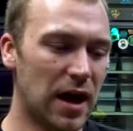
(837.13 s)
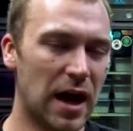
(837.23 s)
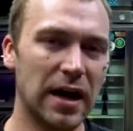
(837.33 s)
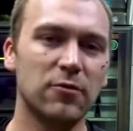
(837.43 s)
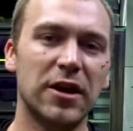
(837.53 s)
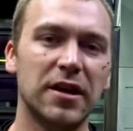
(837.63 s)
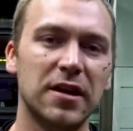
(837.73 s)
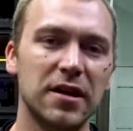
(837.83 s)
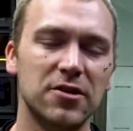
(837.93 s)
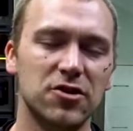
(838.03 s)
I ran
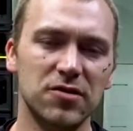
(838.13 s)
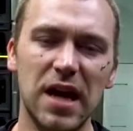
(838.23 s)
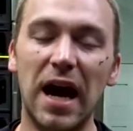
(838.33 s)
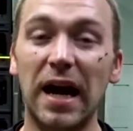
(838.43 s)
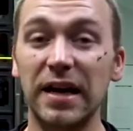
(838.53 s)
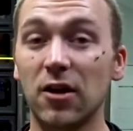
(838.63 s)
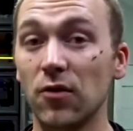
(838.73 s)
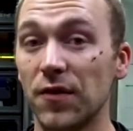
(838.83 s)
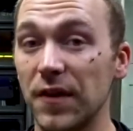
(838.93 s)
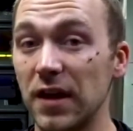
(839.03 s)
into issues. I
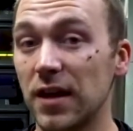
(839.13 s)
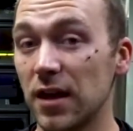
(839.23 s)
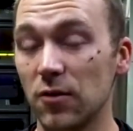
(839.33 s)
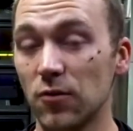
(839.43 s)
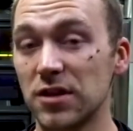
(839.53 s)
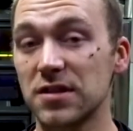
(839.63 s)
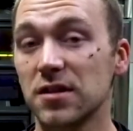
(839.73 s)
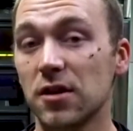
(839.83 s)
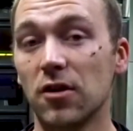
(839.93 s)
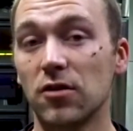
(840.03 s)
don't think it was the
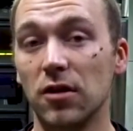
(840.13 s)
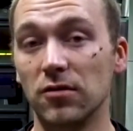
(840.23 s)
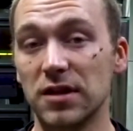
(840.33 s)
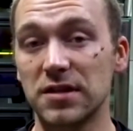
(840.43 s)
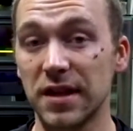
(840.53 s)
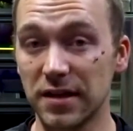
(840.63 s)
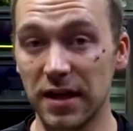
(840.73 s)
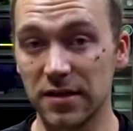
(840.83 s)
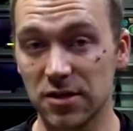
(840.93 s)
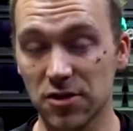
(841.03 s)
Coco. Let's get
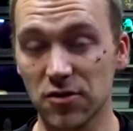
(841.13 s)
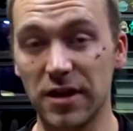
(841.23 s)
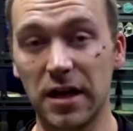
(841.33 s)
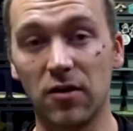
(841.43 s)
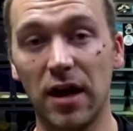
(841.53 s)
that straight out.